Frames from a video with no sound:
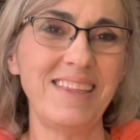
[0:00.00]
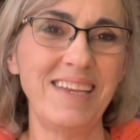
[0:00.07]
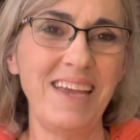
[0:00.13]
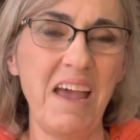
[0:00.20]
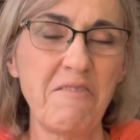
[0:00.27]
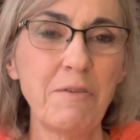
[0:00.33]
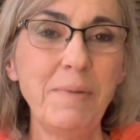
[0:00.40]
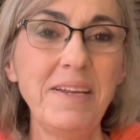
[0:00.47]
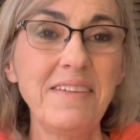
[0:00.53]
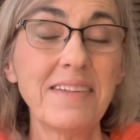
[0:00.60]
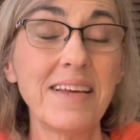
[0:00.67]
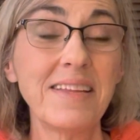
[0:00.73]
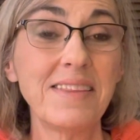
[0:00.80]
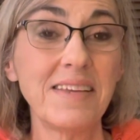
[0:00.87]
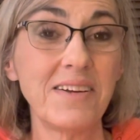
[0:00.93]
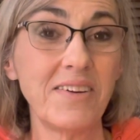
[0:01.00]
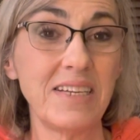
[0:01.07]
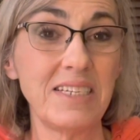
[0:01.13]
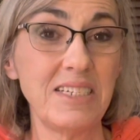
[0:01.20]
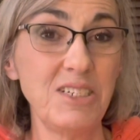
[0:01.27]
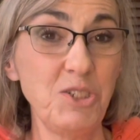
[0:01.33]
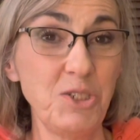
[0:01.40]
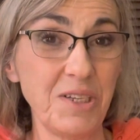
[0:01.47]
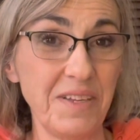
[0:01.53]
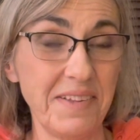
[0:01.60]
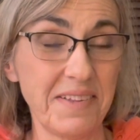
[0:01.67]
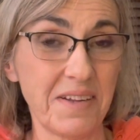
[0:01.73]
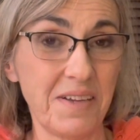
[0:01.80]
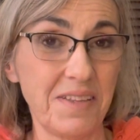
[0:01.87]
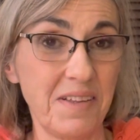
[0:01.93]
everybody's got their initials
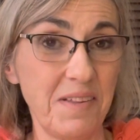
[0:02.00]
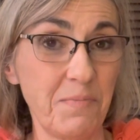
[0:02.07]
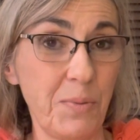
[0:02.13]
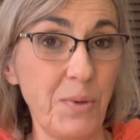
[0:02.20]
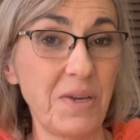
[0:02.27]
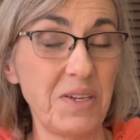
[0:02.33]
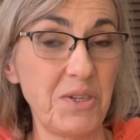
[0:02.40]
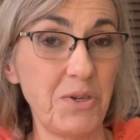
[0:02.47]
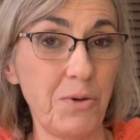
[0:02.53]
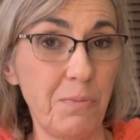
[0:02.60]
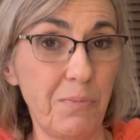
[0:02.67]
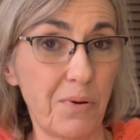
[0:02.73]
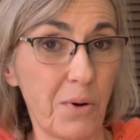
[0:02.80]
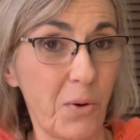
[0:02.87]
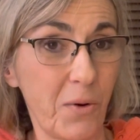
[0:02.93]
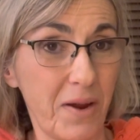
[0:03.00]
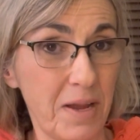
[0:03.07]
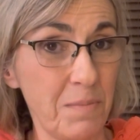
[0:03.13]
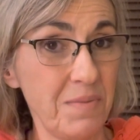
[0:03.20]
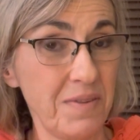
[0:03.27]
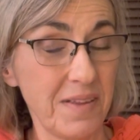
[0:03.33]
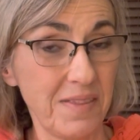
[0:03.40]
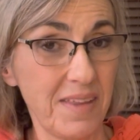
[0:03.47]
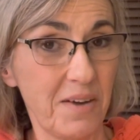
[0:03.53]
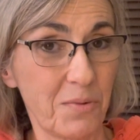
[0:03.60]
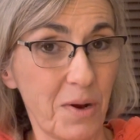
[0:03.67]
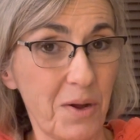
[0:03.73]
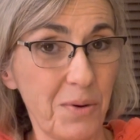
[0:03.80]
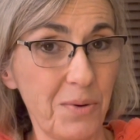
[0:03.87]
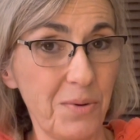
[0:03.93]
on the SPOOKY-2 programs that they
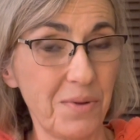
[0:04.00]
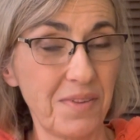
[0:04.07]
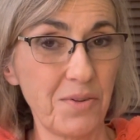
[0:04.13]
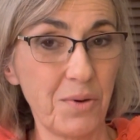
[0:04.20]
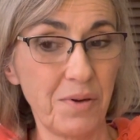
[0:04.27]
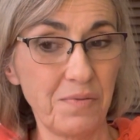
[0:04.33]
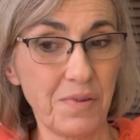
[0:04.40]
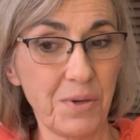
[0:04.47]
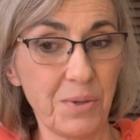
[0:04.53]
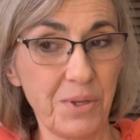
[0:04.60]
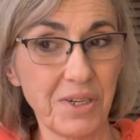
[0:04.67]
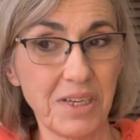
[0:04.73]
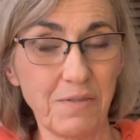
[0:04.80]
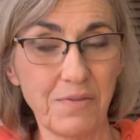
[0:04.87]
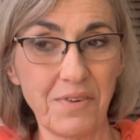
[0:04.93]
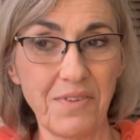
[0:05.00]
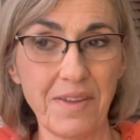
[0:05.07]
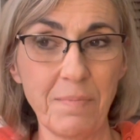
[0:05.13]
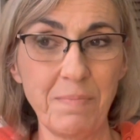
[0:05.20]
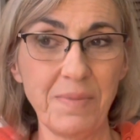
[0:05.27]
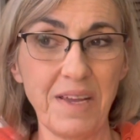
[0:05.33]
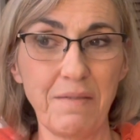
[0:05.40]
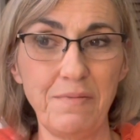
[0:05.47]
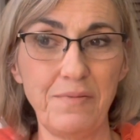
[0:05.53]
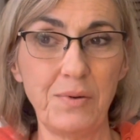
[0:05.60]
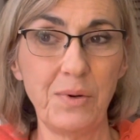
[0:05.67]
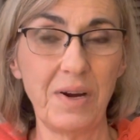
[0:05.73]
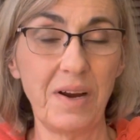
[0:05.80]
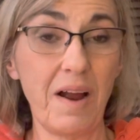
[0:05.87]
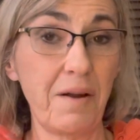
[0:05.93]
wrote. So if you're looking for something
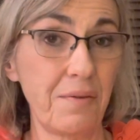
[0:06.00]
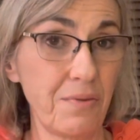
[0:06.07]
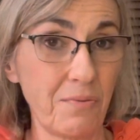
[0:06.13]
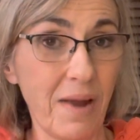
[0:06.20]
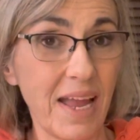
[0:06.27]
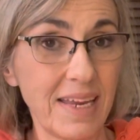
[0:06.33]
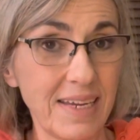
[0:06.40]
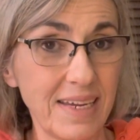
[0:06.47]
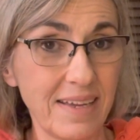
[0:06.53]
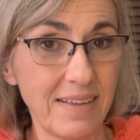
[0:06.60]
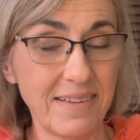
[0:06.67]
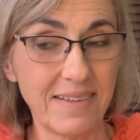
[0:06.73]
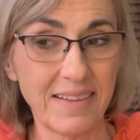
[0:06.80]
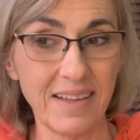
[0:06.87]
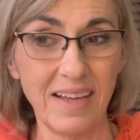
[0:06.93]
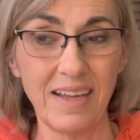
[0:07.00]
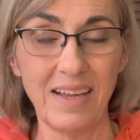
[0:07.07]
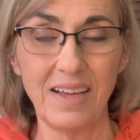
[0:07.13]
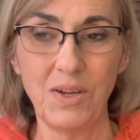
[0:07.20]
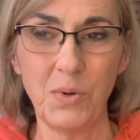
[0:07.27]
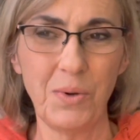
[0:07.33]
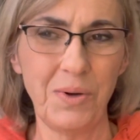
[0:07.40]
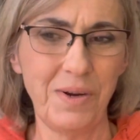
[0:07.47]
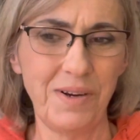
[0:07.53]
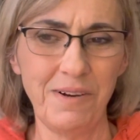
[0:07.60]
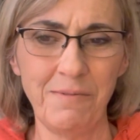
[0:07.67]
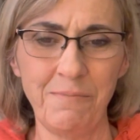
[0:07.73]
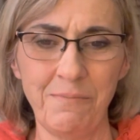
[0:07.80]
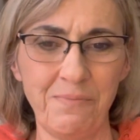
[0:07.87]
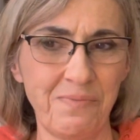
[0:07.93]
for arthritis or,
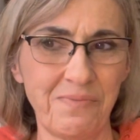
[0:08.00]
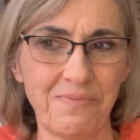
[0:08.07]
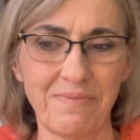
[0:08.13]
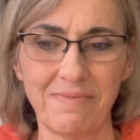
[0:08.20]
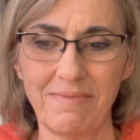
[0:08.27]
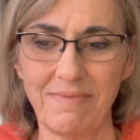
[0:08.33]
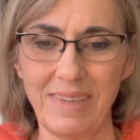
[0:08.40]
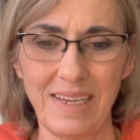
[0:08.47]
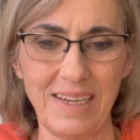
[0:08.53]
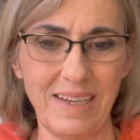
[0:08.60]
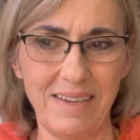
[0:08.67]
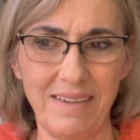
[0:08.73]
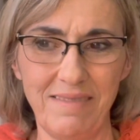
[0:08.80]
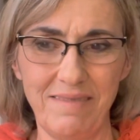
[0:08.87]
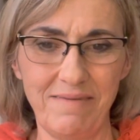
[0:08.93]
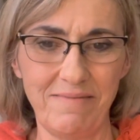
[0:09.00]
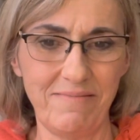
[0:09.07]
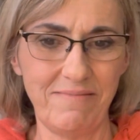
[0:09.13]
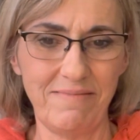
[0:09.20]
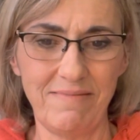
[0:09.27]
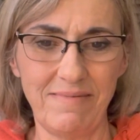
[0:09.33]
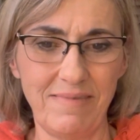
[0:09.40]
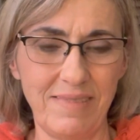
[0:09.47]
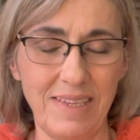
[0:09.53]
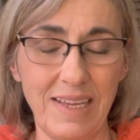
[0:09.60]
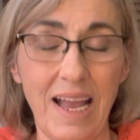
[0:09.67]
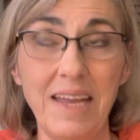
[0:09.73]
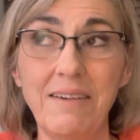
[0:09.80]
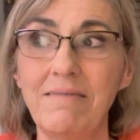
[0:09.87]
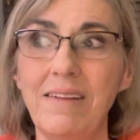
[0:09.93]

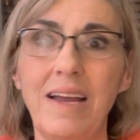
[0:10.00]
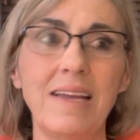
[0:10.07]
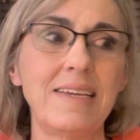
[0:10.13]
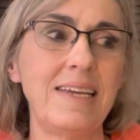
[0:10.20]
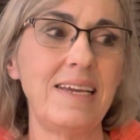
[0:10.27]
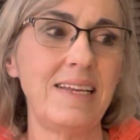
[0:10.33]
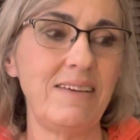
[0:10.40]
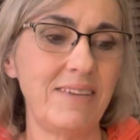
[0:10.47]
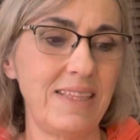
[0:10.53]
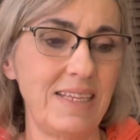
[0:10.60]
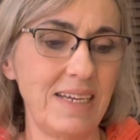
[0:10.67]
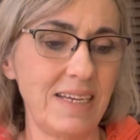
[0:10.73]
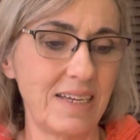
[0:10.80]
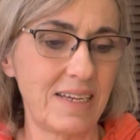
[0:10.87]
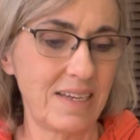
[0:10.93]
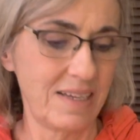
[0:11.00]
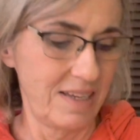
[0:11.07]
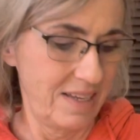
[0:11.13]
I can't even think,